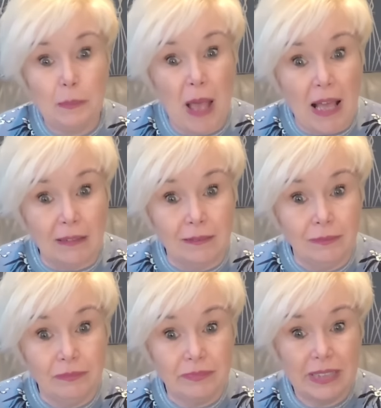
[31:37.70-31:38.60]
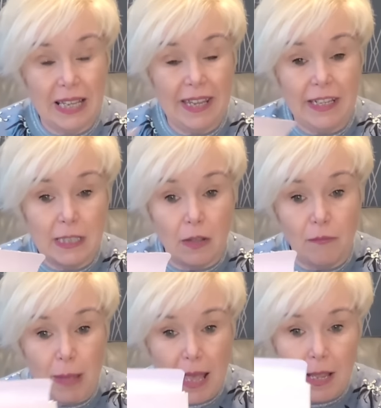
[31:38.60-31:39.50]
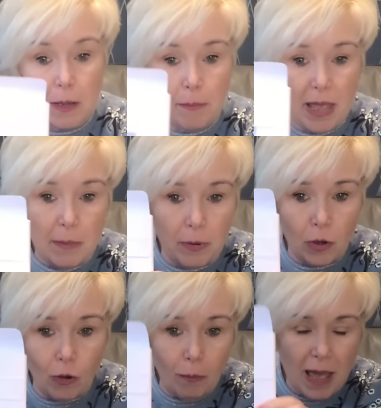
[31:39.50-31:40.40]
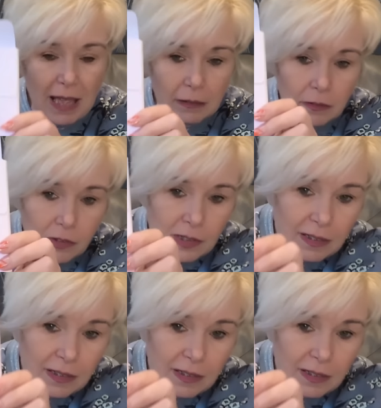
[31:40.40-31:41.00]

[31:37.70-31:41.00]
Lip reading: pattern is by Papercut Patterns.